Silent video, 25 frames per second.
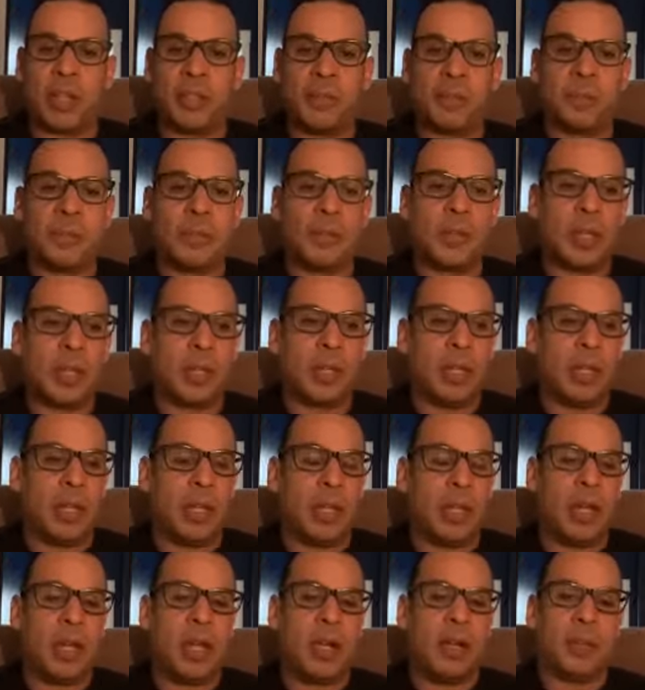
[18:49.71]
Um,
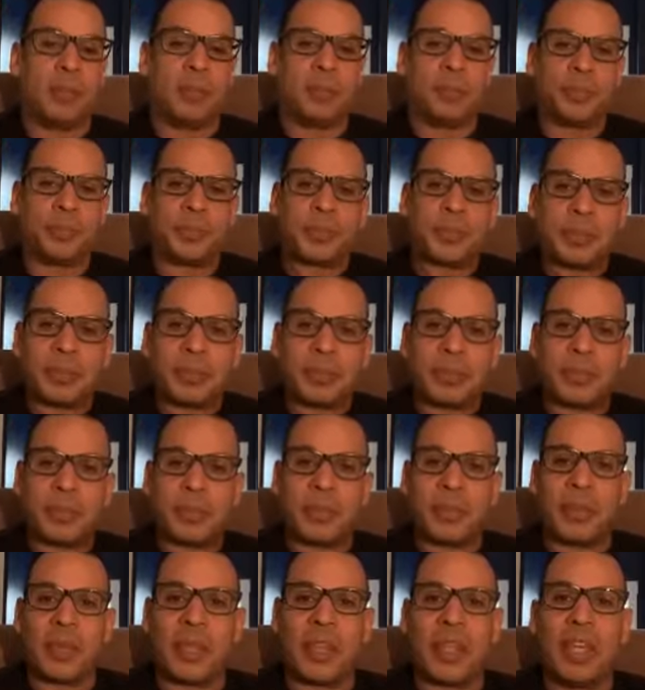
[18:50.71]

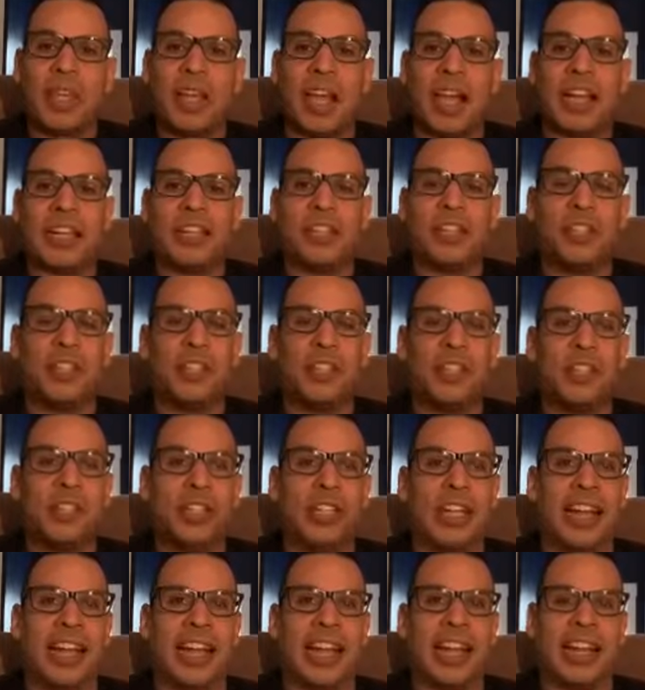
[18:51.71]
I could I I,
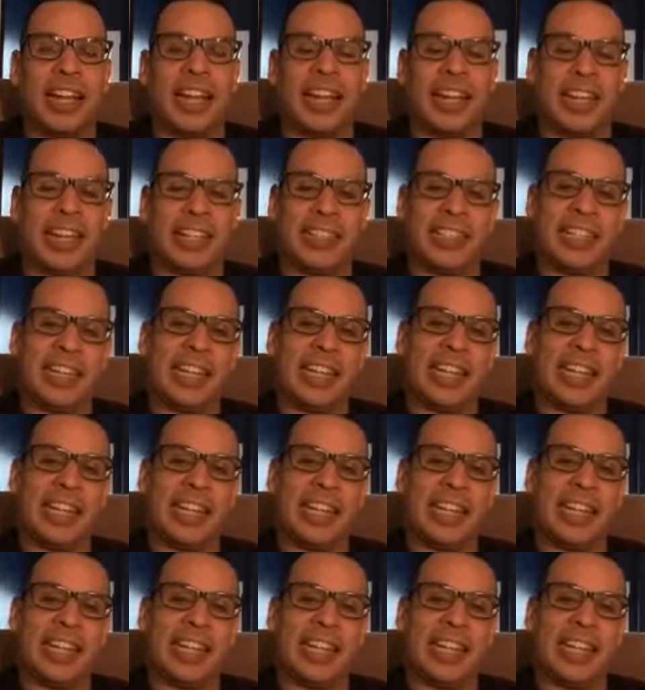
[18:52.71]
I think I kind of